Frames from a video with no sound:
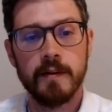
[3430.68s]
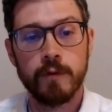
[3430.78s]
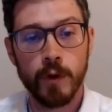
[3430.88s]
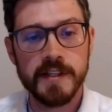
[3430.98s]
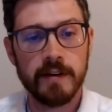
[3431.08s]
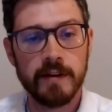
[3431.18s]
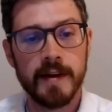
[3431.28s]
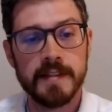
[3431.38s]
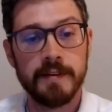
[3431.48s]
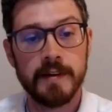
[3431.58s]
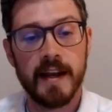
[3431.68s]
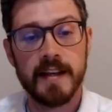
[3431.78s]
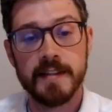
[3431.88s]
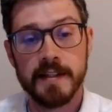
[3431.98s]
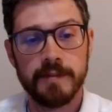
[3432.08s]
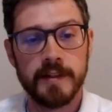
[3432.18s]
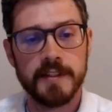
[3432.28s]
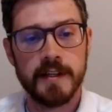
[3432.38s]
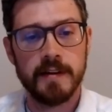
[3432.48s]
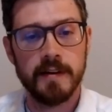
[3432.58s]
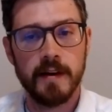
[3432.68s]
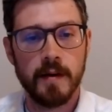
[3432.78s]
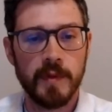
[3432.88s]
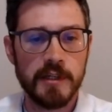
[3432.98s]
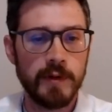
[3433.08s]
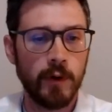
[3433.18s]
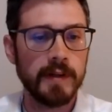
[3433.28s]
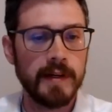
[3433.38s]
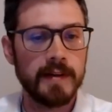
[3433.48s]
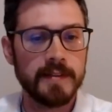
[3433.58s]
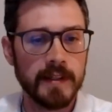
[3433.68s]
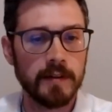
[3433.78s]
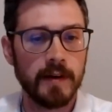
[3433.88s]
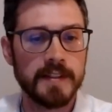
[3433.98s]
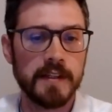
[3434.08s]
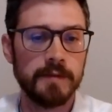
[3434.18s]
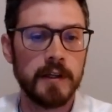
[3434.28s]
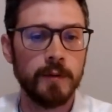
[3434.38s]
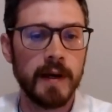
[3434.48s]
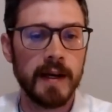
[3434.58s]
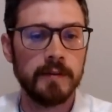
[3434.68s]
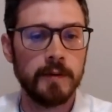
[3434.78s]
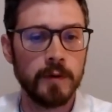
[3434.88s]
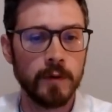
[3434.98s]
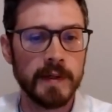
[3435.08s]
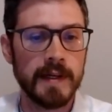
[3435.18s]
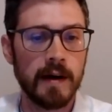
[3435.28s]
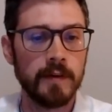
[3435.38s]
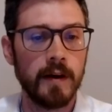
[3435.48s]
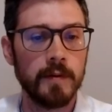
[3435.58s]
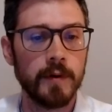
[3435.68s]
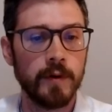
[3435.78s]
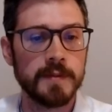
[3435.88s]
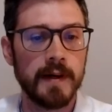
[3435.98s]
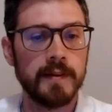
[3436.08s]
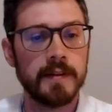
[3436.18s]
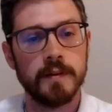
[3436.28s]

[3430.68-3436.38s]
four-channel SHFSG, but you would only need a single SHFQA to do the readout uh, corresponding to that.